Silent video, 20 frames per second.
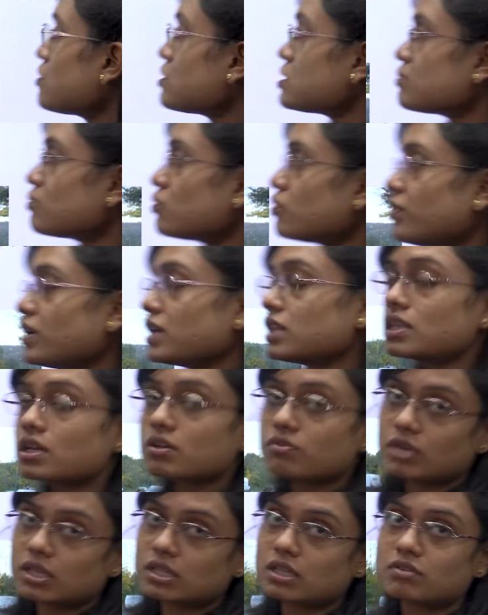is moving, the
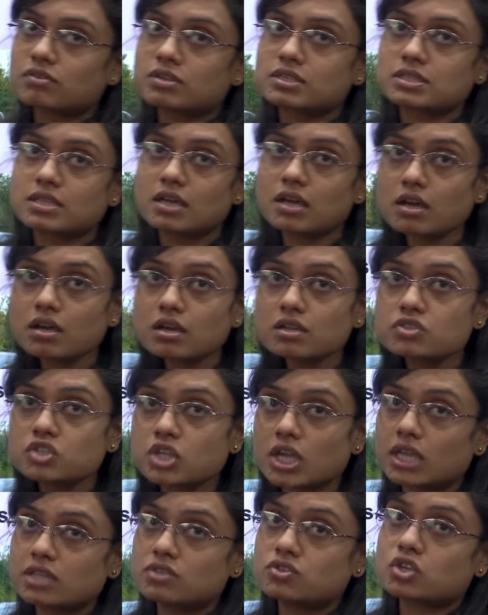greater is the
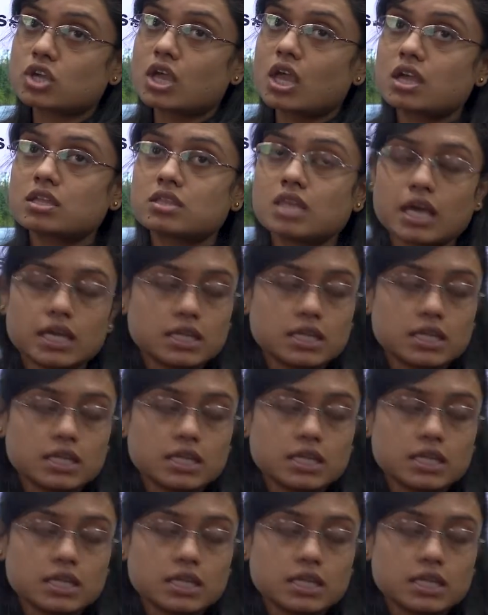change. The